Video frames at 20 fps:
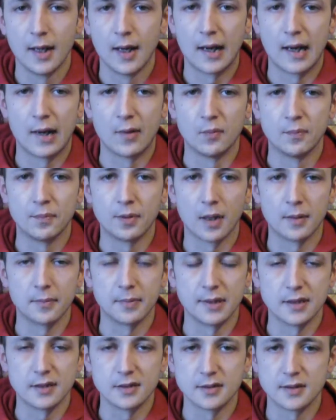I will
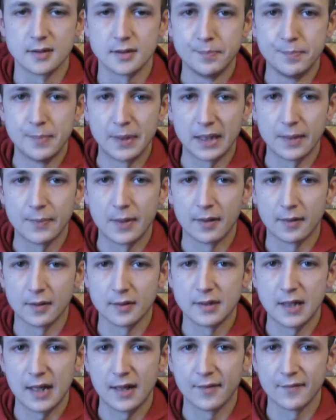probably just make a better
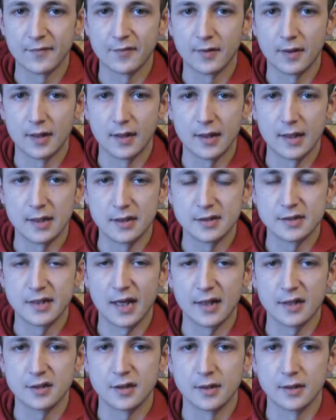container for each
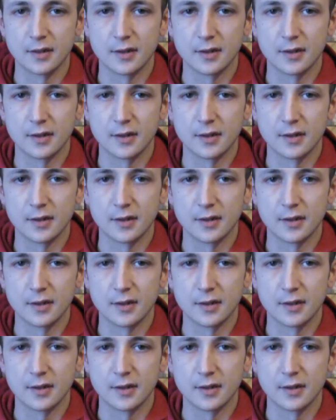section,